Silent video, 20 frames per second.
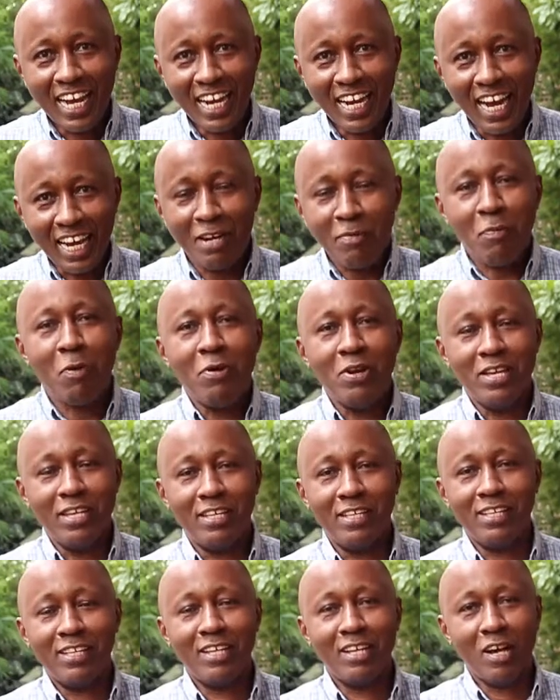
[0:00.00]

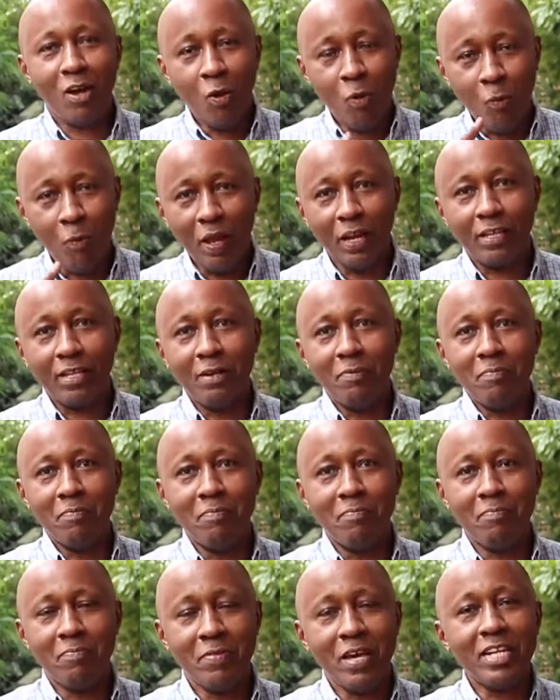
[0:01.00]
Karibuni,
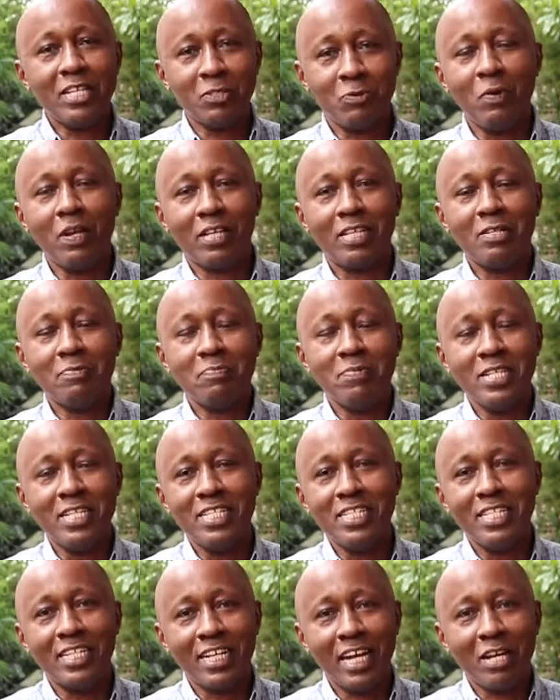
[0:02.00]
welcome. That is welcome
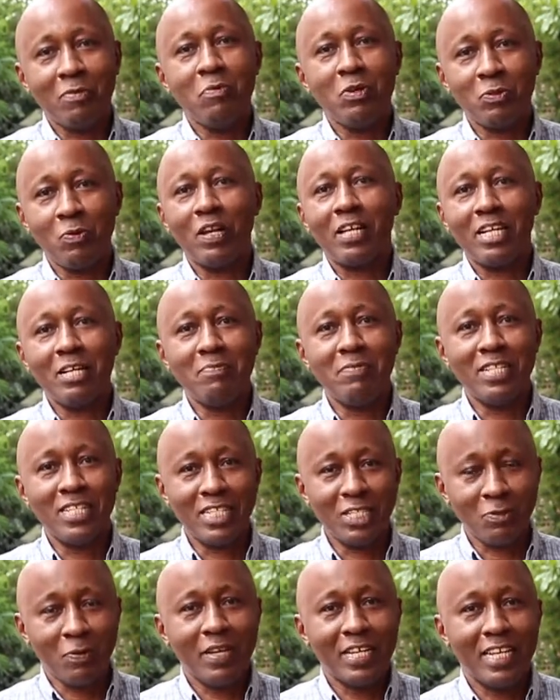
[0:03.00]
in, Karibu is welcome in
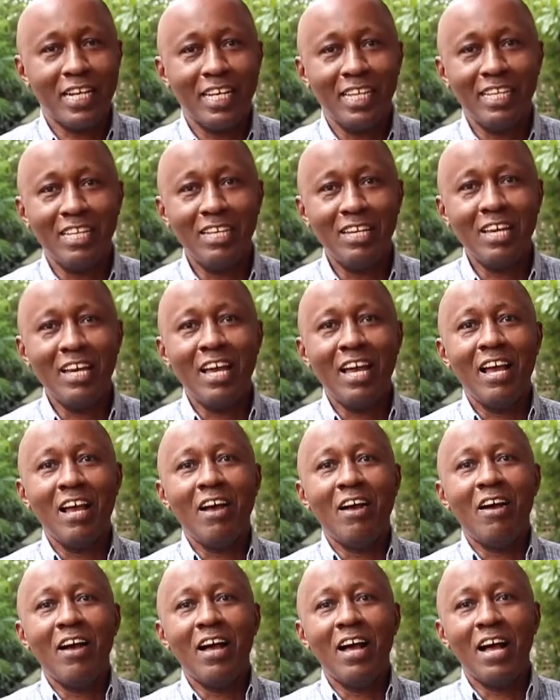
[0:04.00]
Kiswahili.
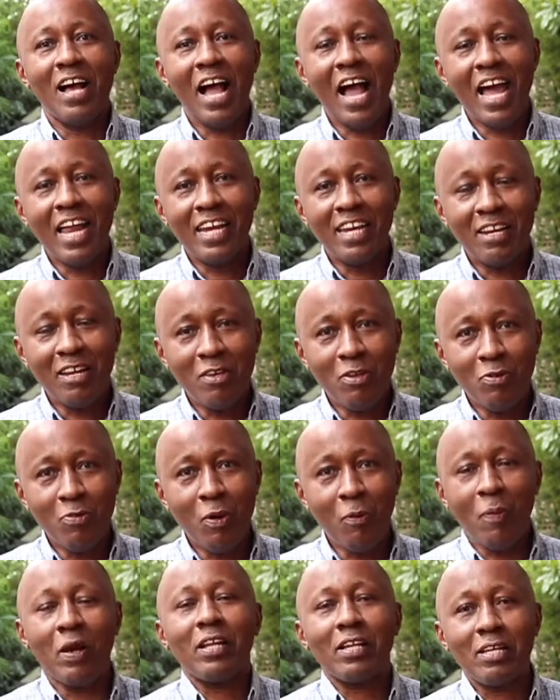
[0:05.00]
And you
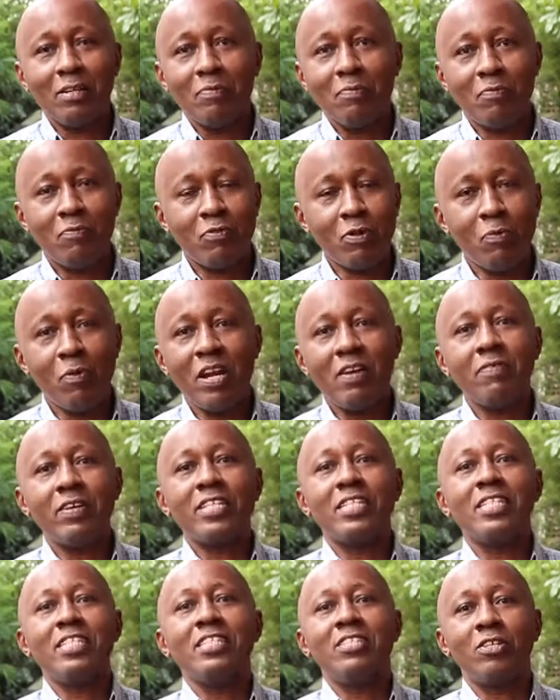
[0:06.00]
are welcome from wherever
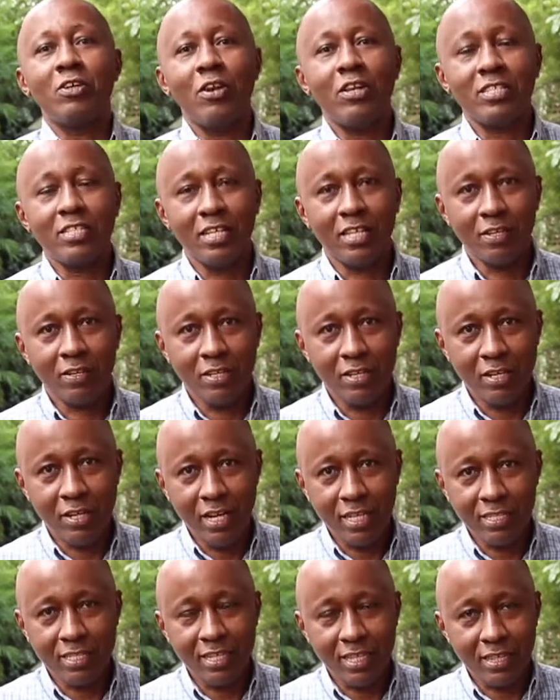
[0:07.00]
it is they're
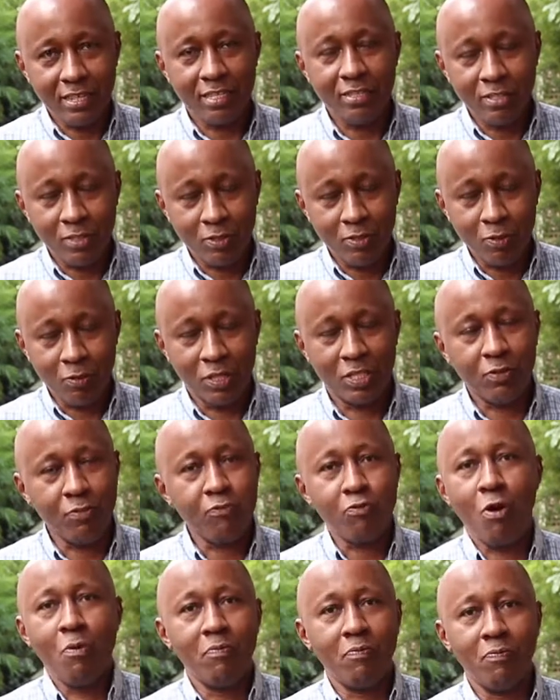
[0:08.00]
listening to this
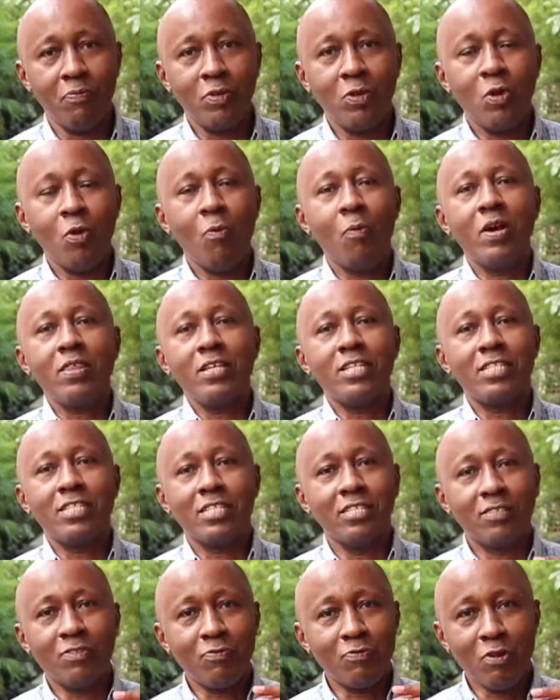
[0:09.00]
from. Whether it
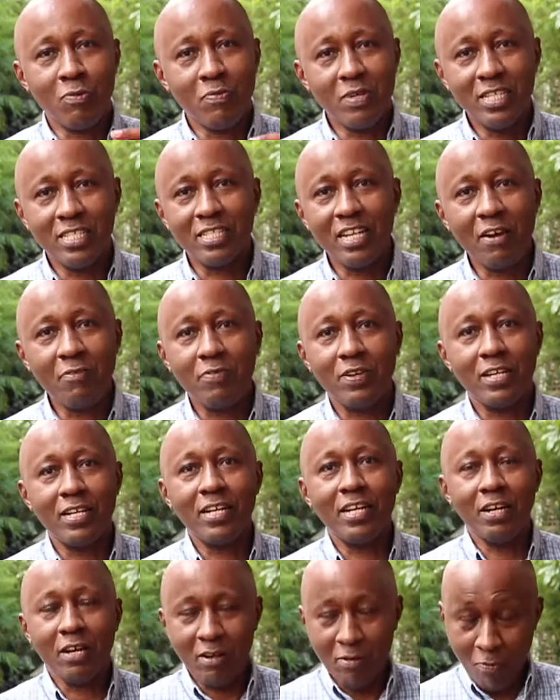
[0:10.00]
is from East
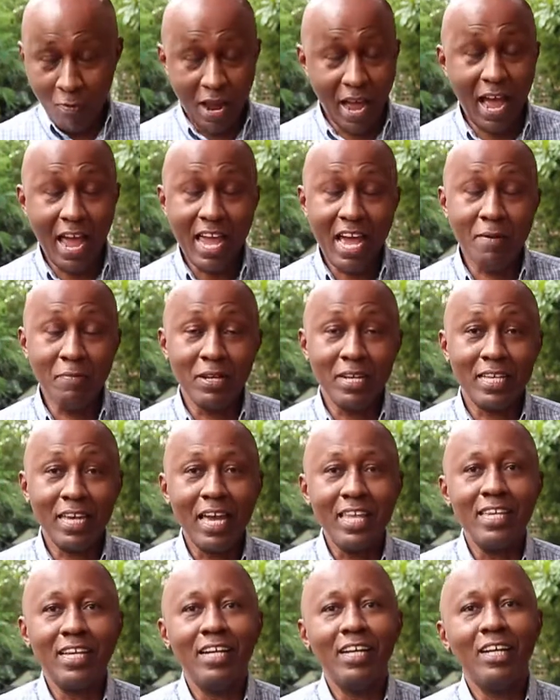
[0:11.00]
Africa, where I am in
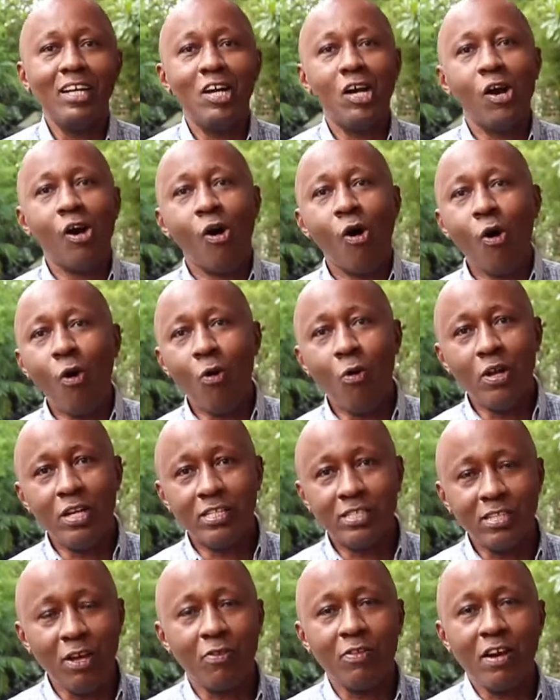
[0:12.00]
Kenya, or in
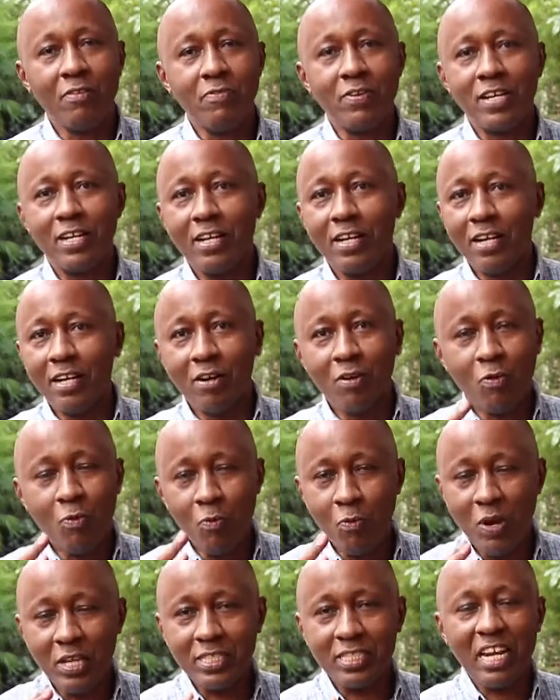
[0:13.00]
South Africa,
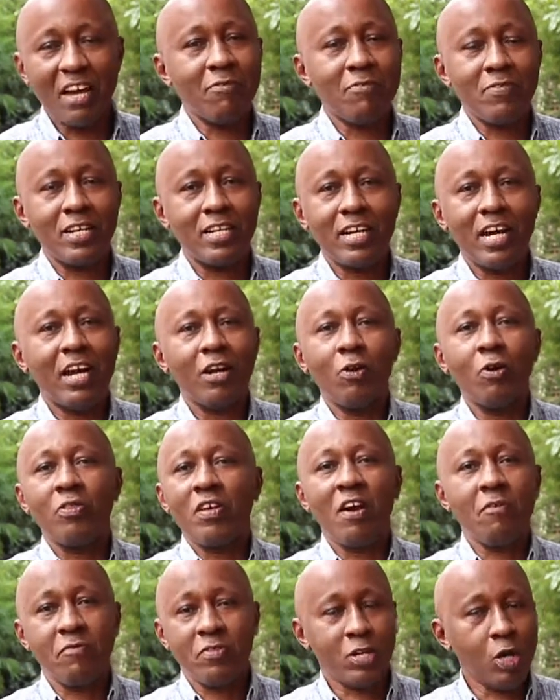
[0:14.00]
West Africa, North
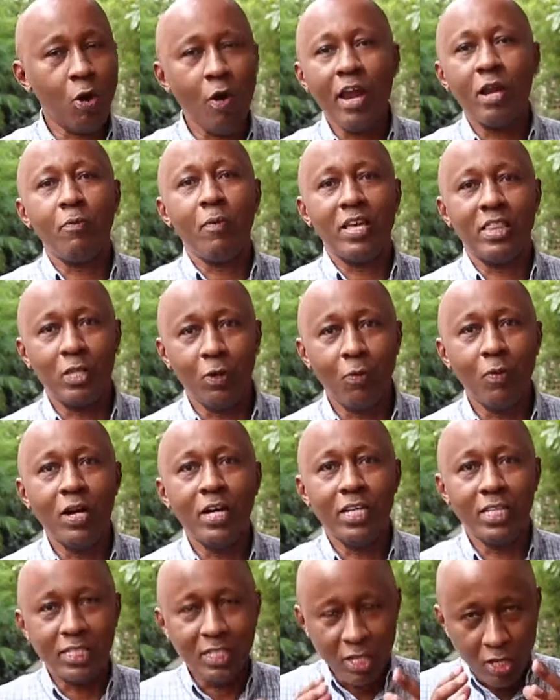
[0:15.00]
Africa, or anywhere in the
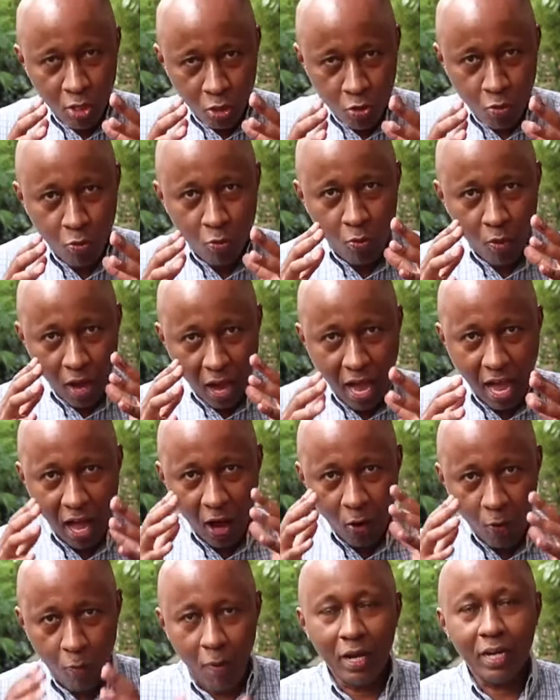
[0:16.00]
world, you
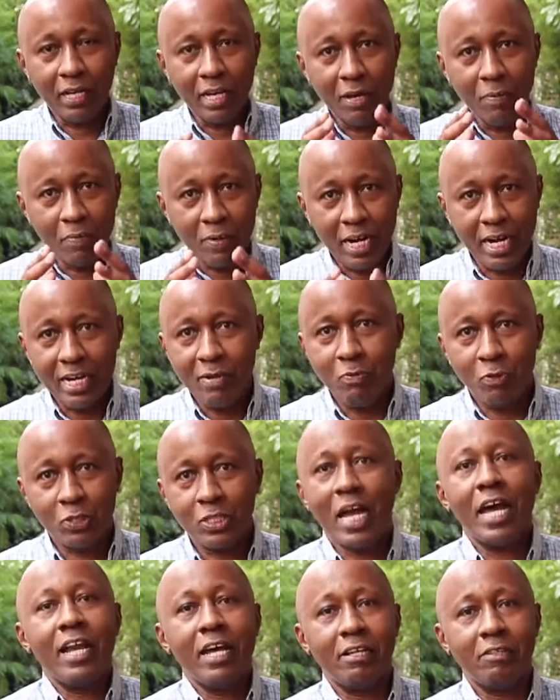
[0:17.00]
are welcome. Karibu
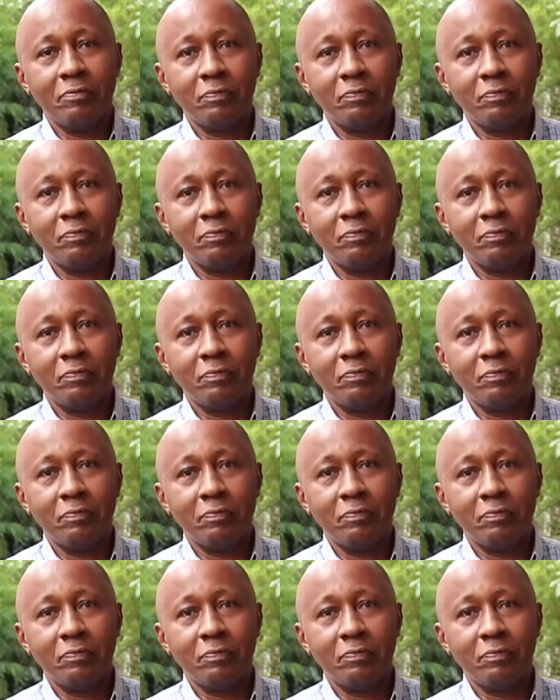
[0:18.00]
sana.